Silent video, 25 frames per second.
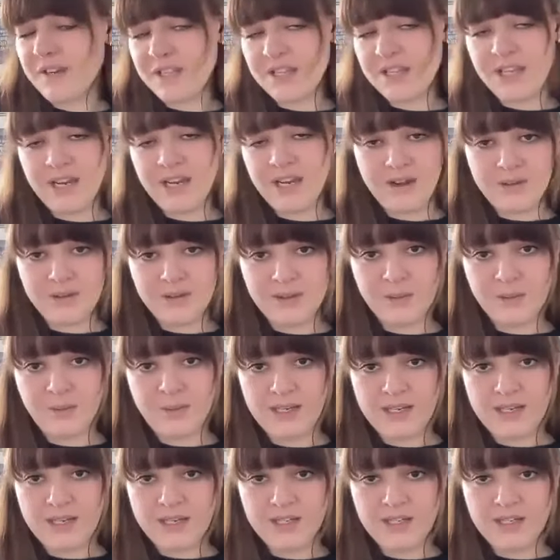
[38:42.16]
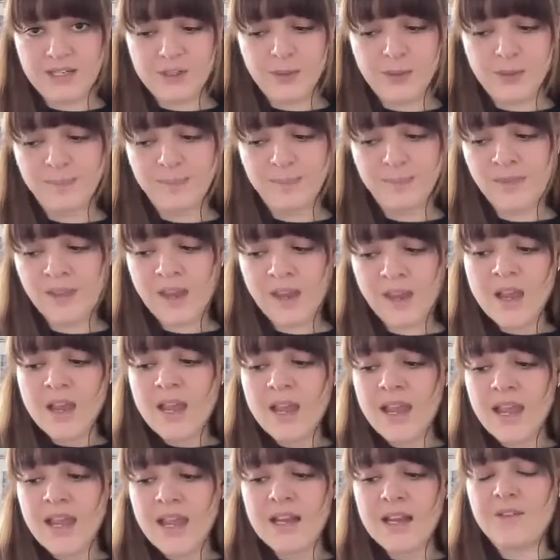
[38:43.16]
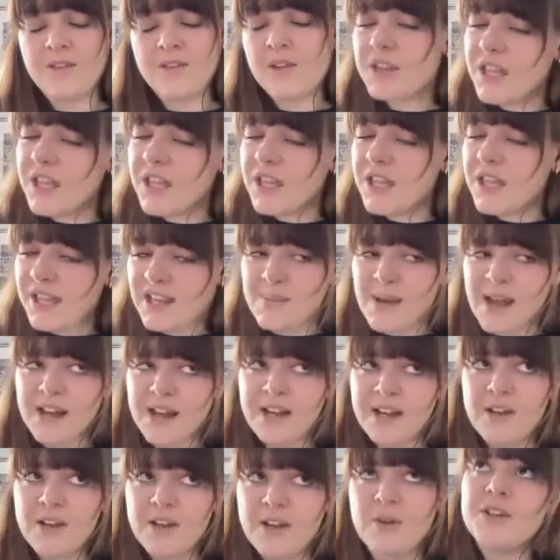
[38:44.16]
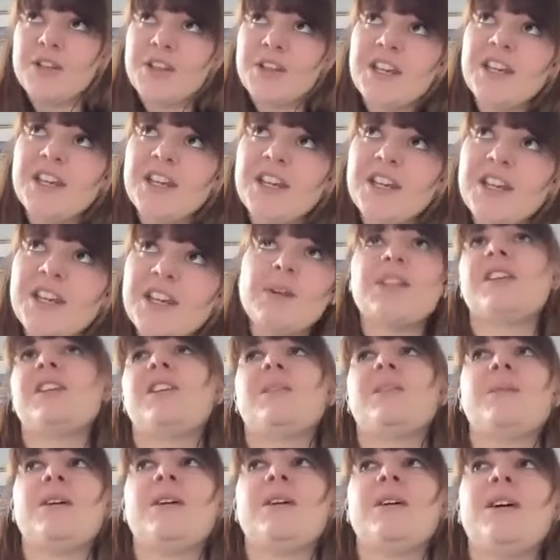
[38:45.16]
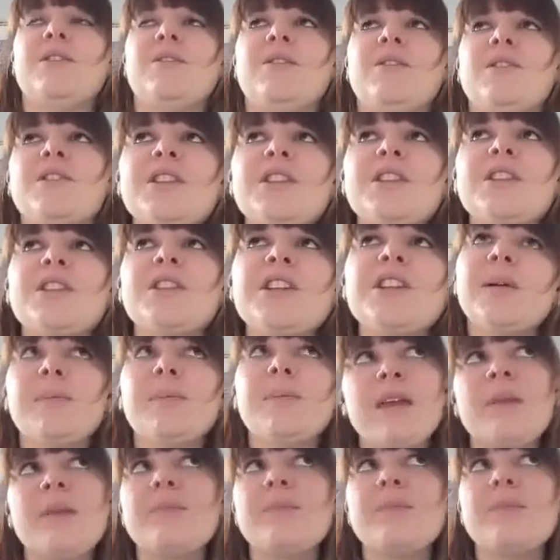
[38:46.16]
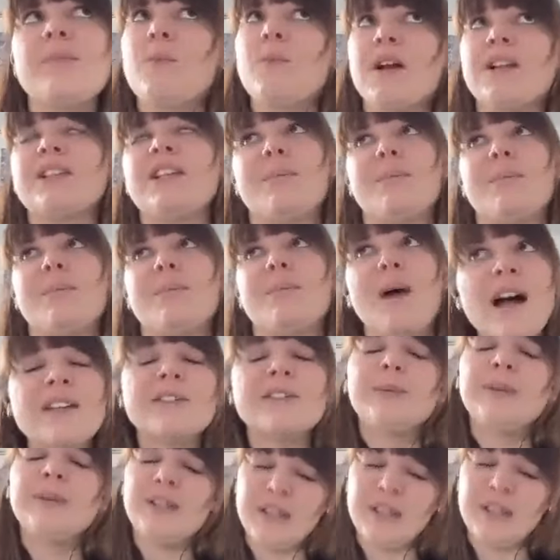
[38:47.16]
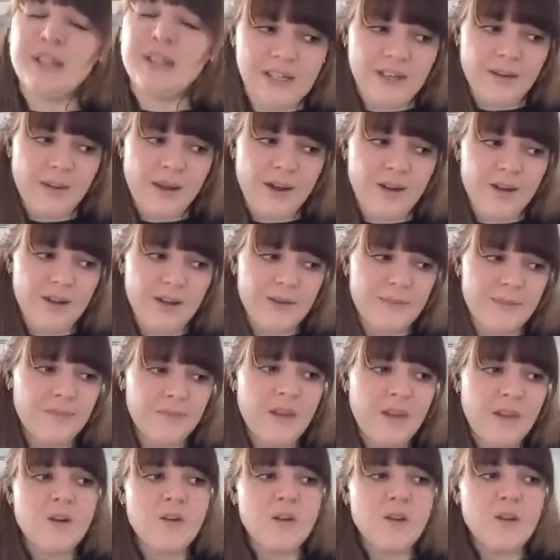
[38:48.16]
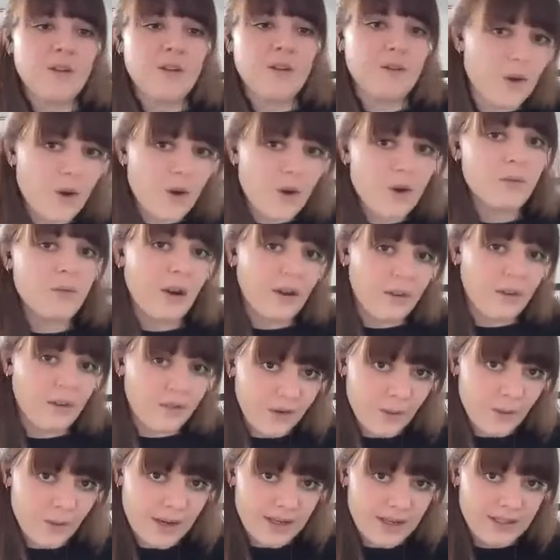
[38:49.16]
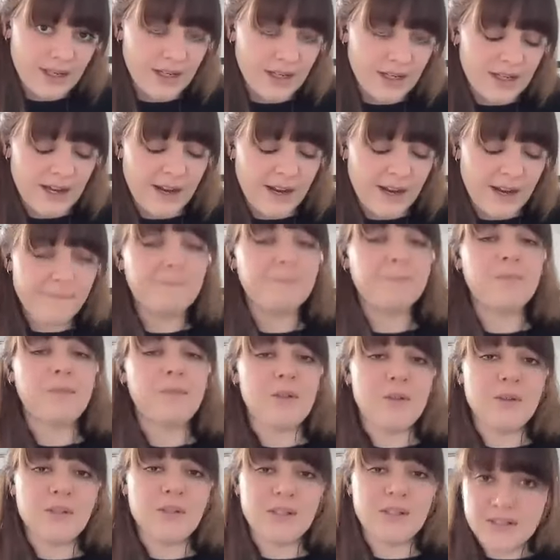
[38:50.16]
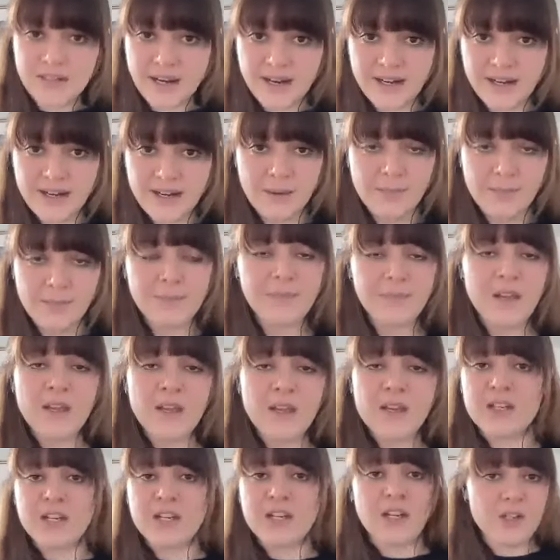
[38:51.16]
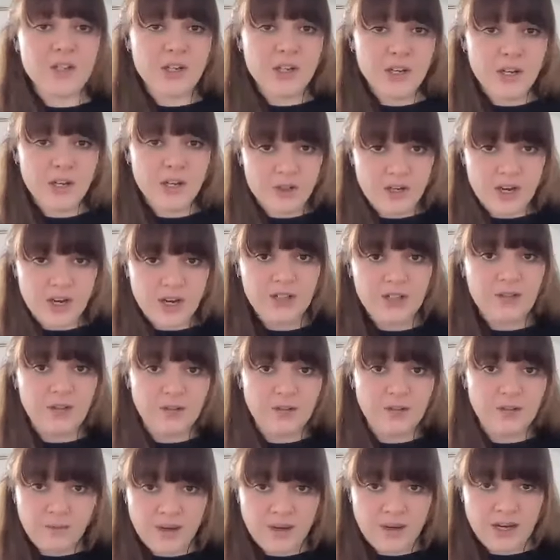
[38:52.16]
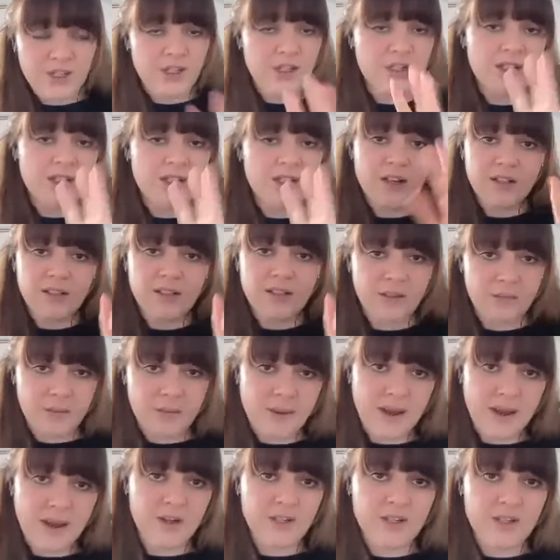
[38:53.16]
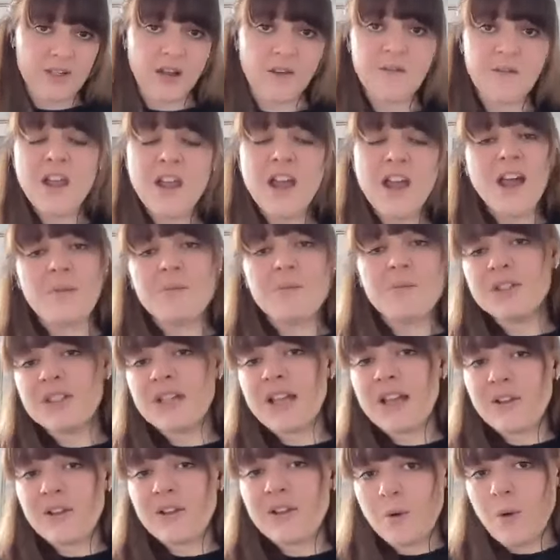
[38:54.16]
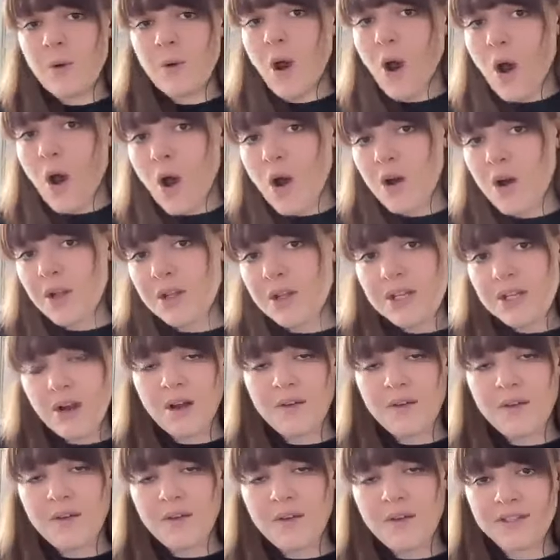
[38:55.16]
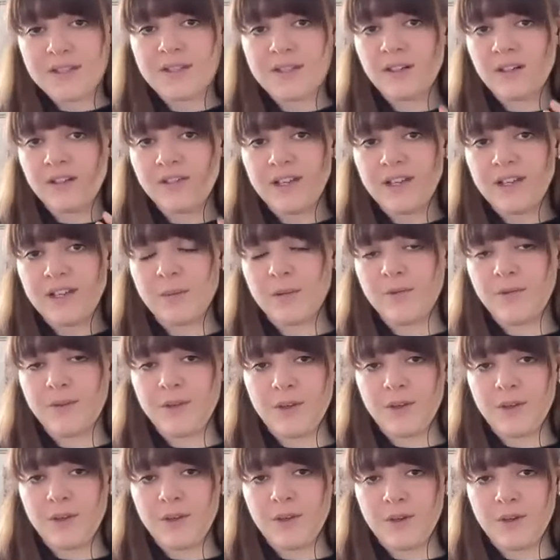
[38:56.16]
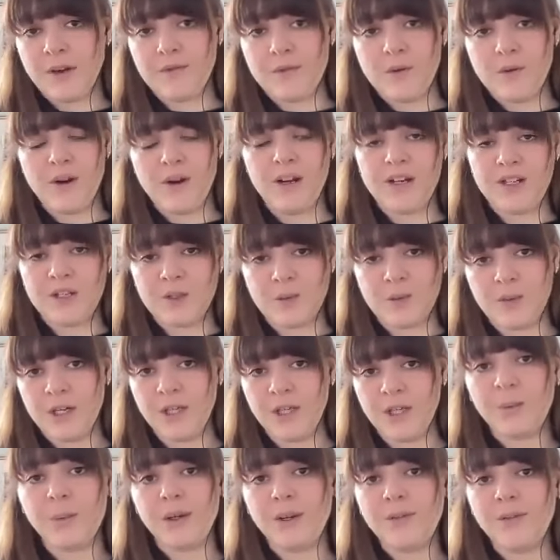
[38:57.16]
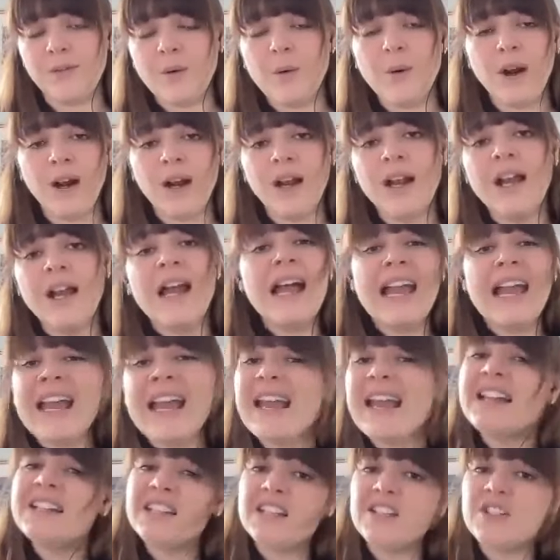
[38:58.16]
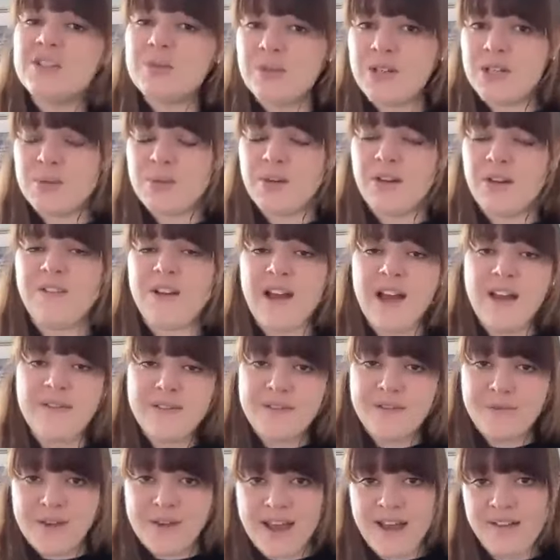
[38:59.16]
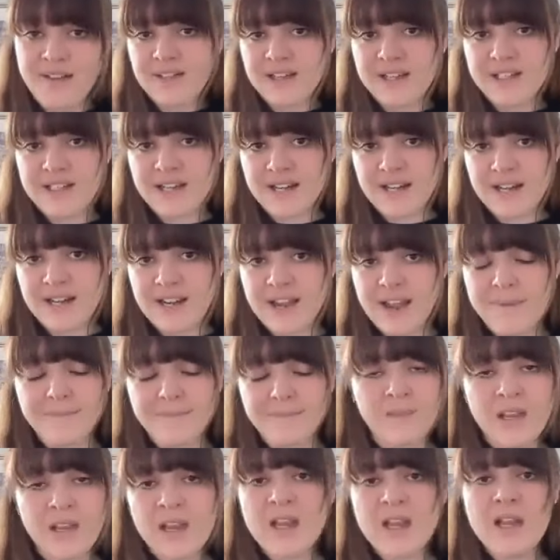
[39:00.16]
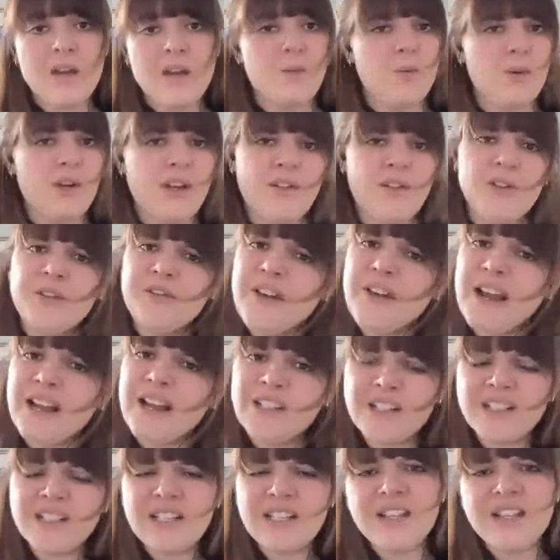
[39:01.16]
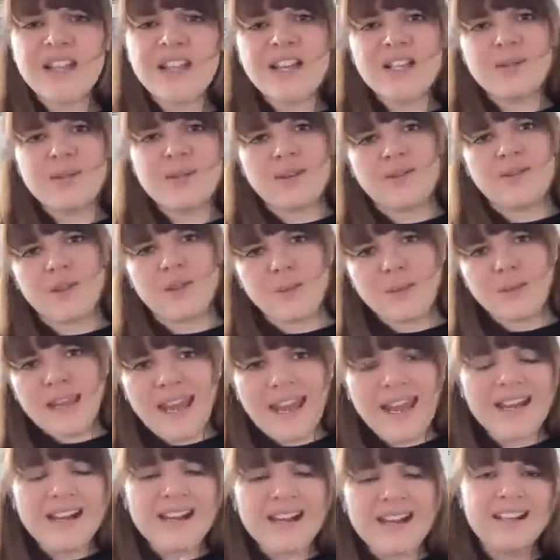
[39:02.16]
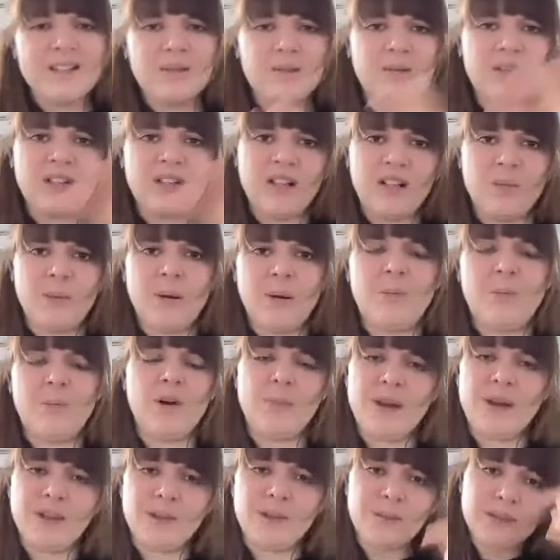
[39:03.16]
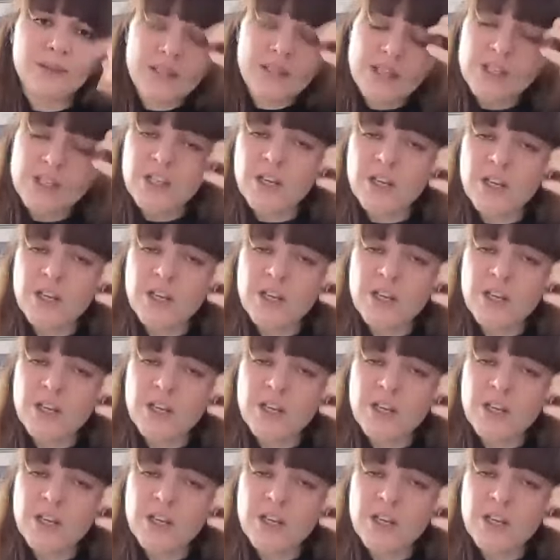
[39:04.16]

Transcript: Everything else we can teach you. And if you're thinking about it, or you're thinking about it, or you're thinking about maybe one day possibly thinking about it, if you go to runforwhat.net, you can sign up. You can enter your address, your information, tell us a little bit about yourself. And we'll tell you all the offices that are available for you to run for in 2024 and in 2025 if we have that data yet. We'll give you the filing deadlines, we'll give you the mechanics, we'll tell you a little bit more about the